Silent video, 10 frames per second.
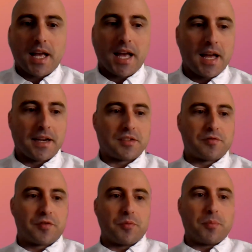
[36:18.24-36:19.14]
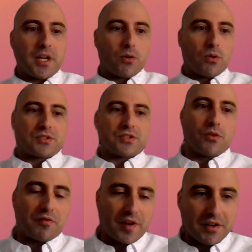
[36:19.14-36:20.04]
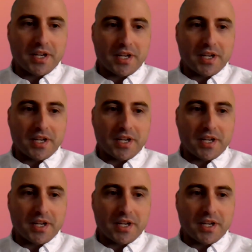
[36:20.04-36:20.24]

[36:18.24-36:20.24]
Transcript: And for me, also a very